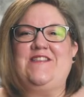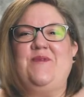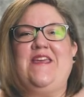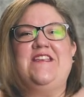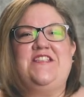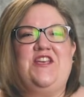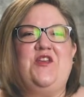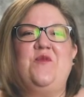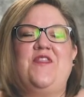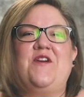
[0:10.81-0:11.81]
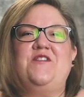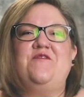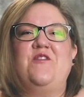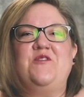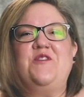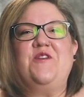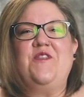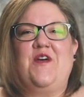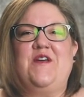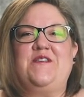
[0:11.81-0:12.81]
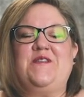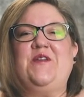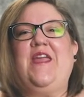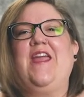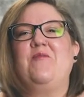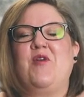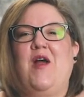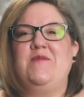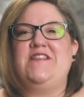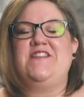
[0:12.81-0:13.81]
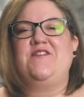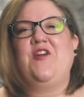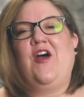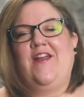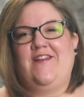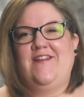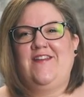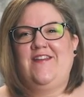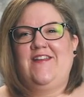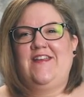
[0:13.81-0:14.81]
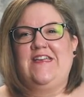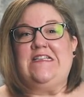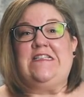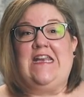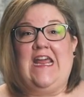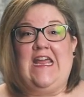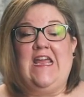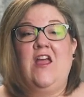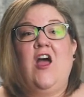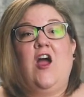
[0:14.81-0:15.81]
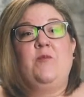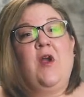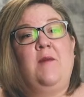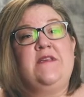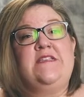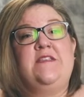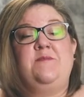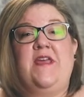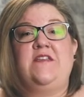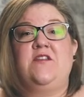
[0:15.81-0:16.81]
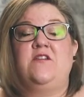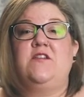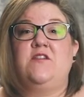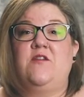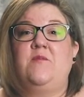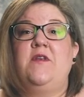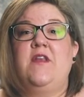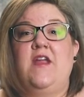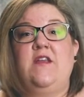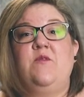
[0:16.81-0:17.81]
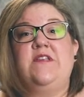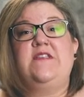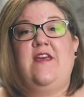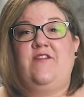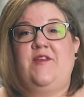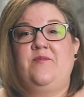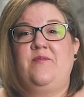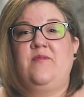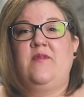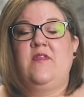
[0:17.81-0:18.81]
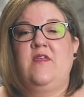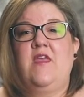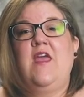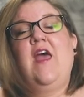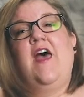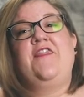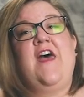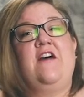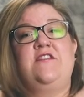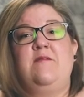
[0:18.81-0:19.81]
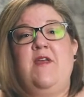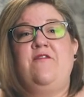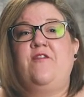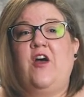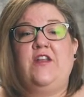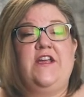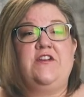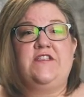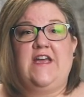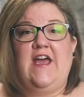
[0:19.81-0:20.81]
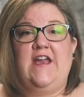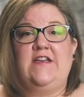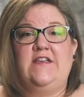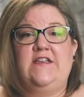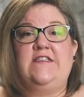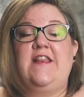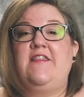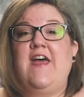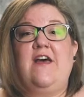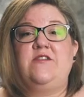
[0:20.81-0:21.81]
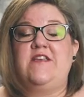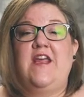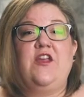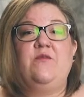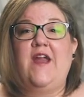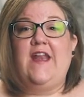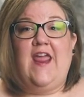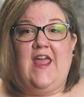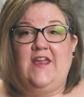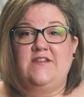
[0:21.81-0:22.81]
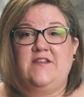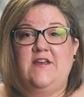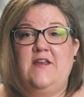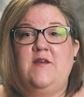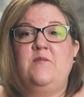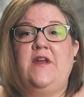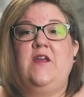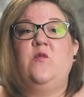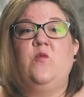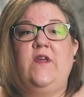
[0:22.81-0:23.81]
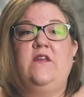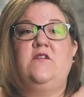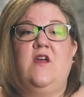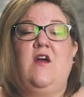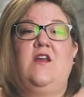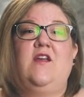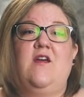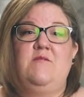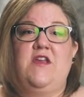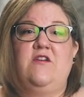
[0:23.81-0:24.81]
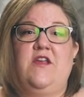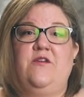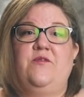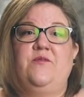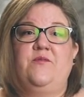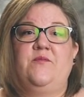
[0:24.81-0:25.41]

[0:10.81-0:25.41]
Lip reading: as we continue with our devotional thoughts looking at promises of God. Today, our promise is based on Psalm 91:7. 1,000 may fall at your side, 10,000 at your right hand, but it will not come near you.